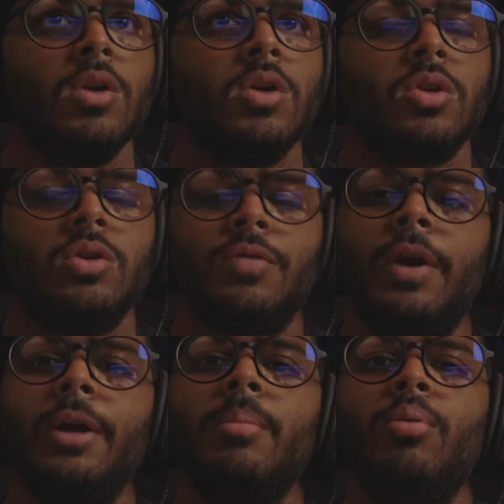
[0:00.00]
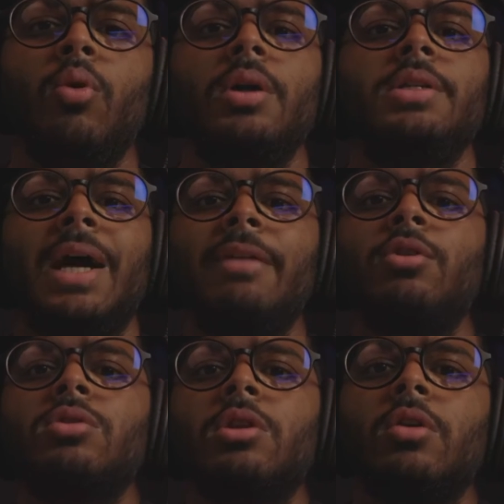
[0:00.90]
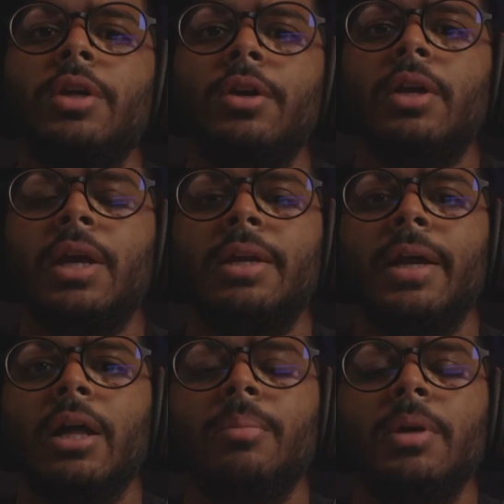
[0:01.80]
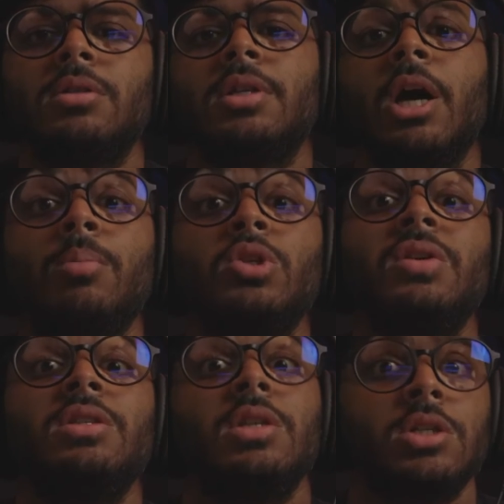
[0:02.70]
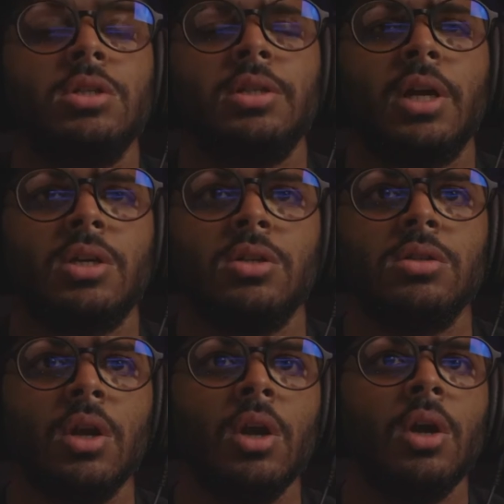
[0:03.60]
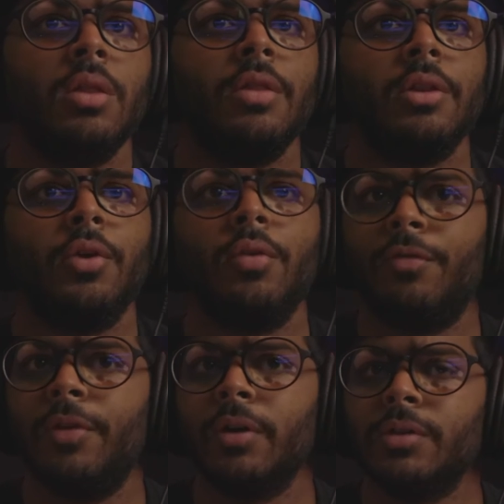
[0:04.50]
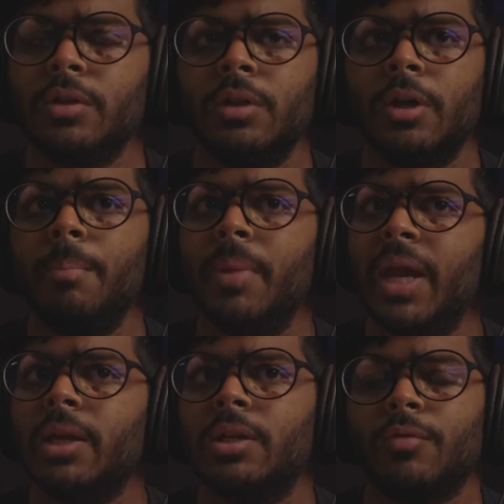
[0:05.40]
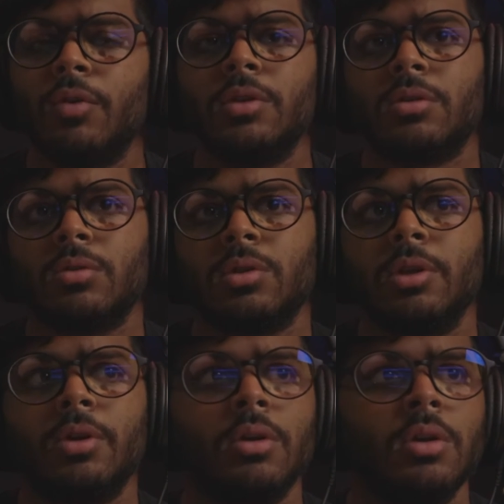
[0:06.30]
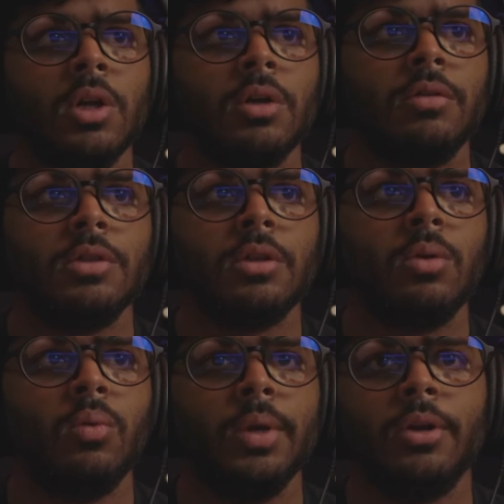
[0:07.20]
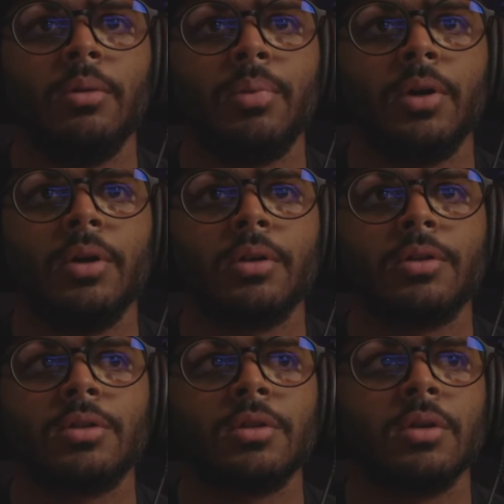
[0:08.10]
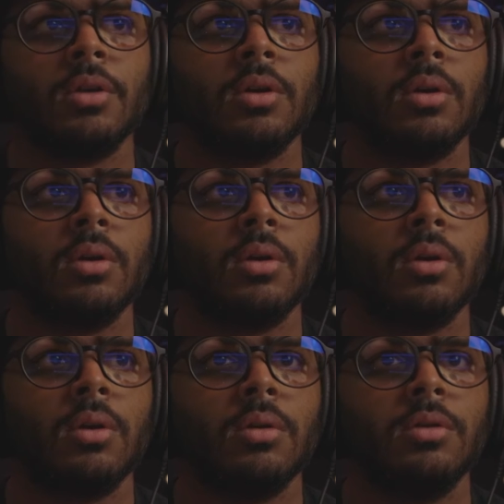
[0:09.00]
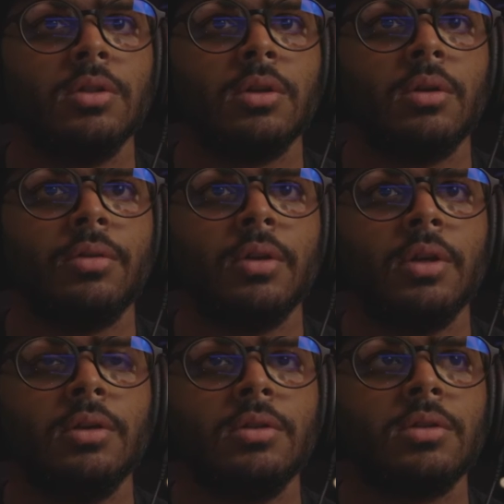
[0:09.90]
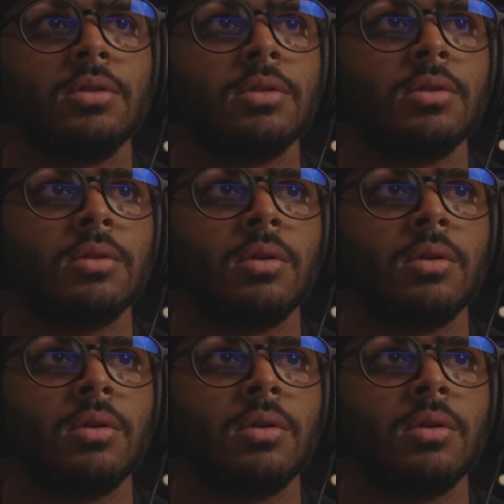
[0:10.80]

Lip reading: So it's very important to add those little ear candy elements to help transition sections. The little fills in there make a difference. These little weird perks, these little things,